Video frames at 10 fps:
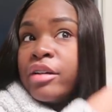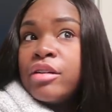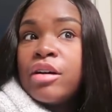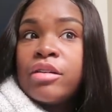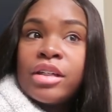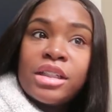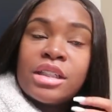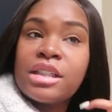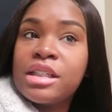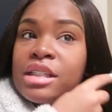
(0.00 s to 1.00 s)
You know, it
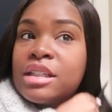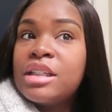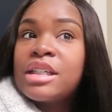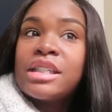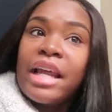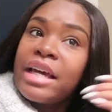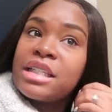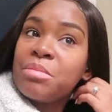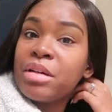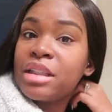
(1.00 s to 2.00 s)
just looks
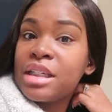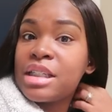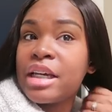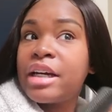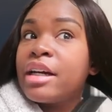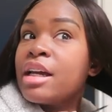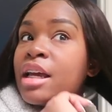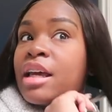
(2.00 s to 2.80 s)
nasty. But this hair,